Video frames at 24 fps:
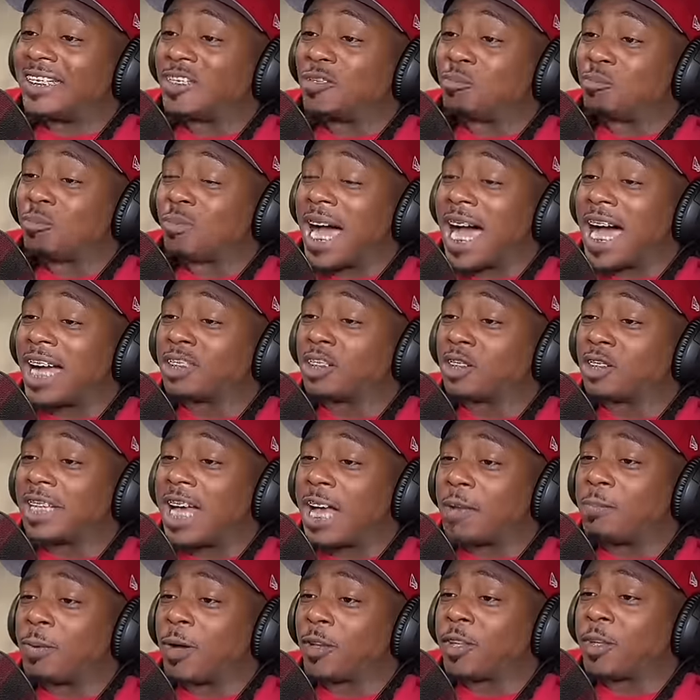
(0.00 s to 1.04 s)
Miles, you're
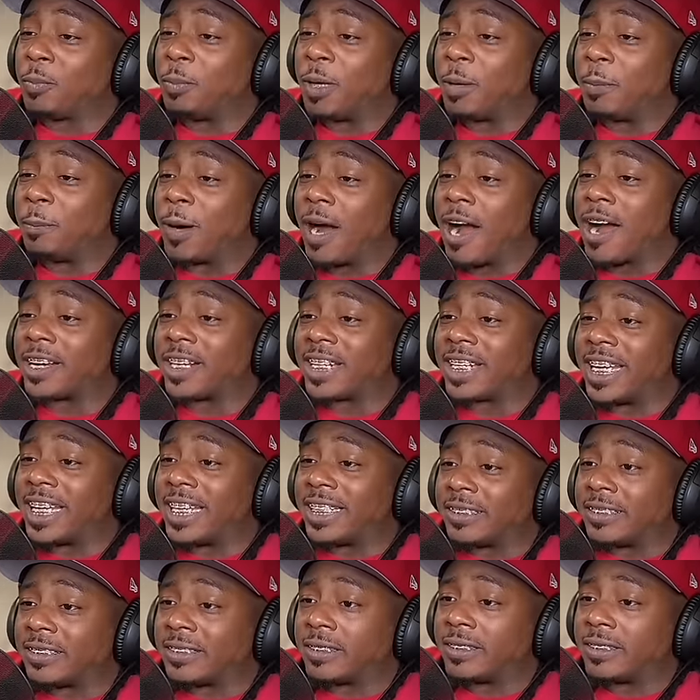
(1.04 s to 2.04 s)
not supposed to be a part of this.